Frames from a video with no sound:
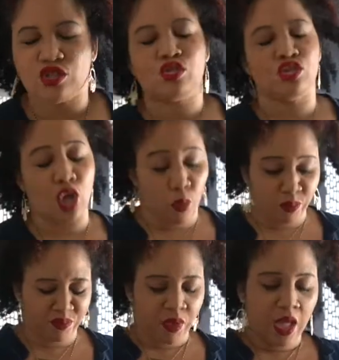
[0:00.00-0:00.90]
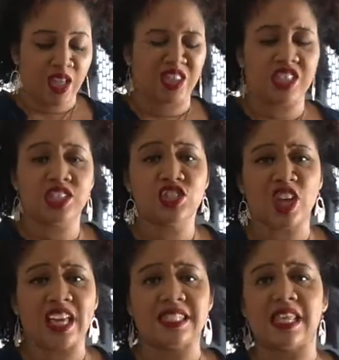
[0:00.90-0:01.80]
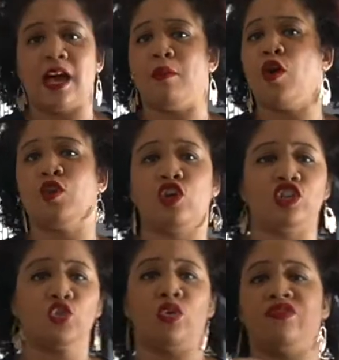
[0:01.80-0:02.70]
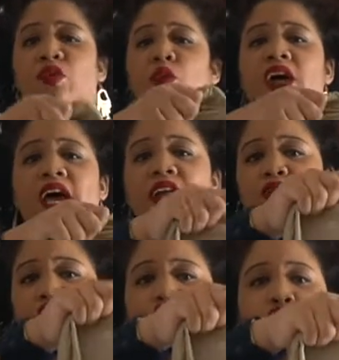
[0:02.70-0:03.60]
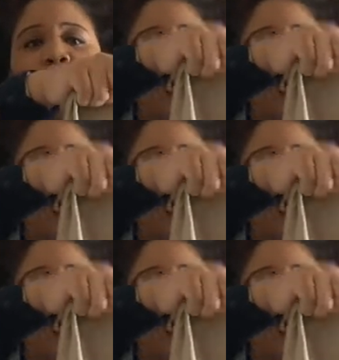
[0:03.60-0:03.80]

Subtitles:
So this dress, I'm holding on to it for what? I don't know.